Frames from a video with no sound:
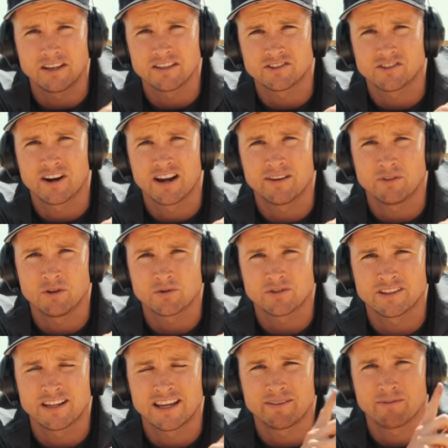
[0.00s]
Instagram
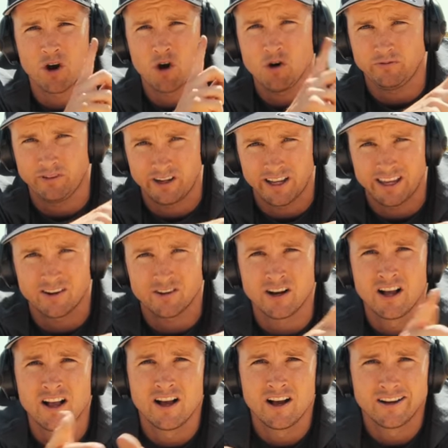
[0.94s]
username over
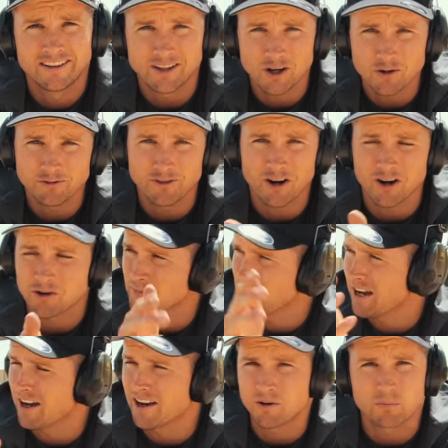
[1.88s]
here. Go follow
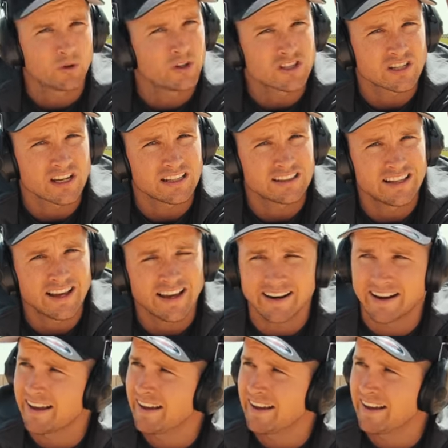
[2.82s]
me. I appreciate that.